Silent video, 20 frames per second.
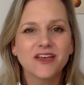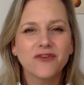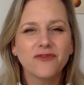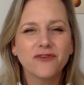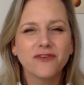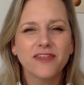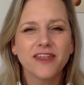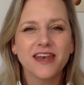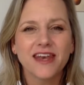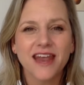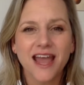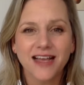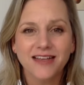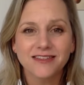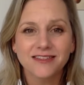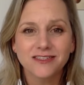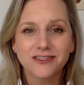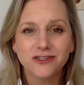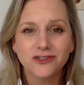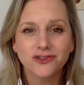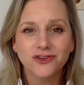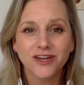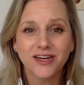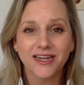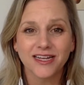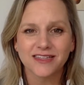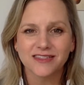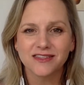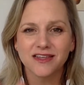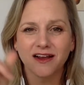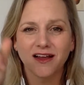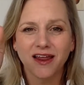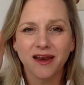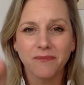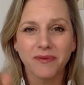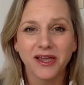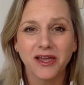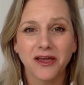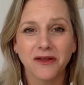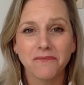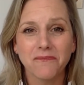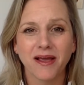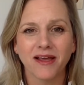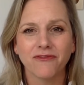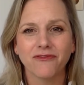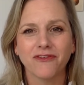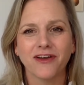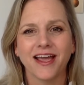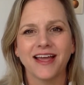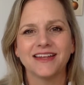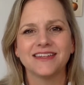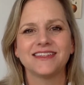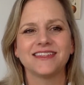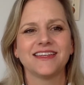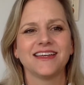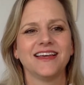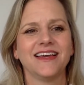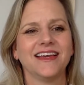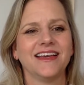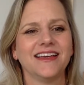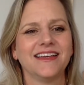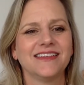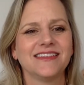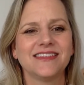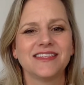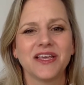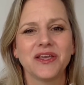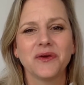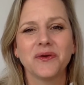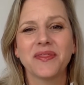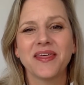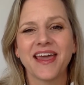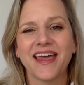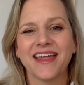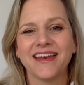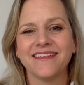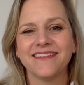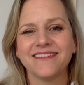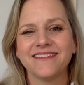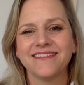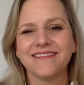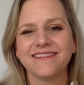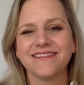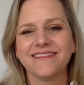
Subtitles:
you for the next 2 trainings. They're going to be good, my friend. See you then.